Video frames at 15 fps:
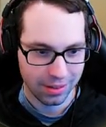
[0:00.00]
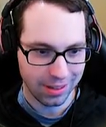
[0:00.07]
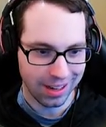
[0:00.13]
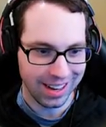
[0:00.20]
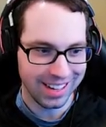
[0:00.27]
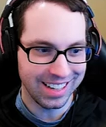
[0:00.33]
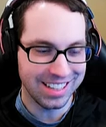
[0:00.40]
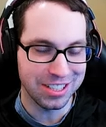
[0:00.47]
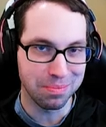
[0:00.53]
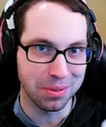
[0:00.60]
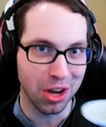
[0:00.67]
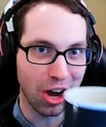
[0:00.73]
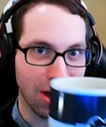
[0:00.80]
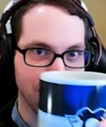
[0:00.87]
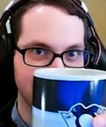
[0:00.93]
I need some so
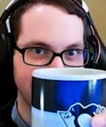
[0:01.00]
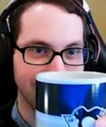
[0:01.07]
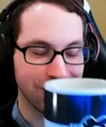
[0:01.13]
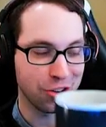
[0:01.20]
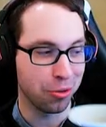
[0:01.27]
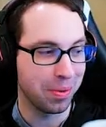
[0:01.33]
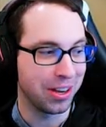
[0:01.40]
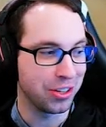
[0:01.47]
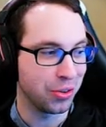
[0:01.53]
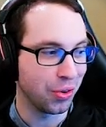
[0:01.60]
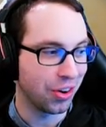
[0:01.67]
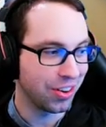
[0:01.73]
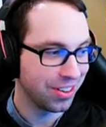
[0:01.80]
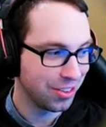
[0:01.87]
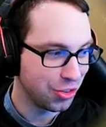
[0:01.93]
coffee. I don't know about you
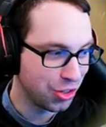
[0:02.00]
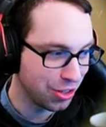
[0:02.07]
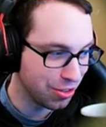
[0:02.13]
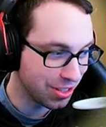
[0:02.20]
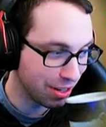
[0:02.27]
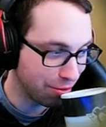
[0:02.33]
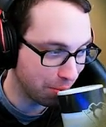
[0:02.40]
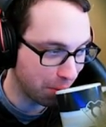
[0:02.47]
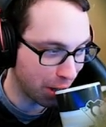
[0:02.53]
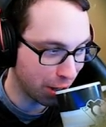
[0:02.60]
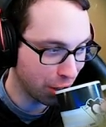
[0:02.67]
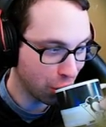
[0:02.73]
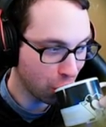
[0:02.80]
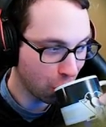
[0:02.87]
all. Cheers, everybody.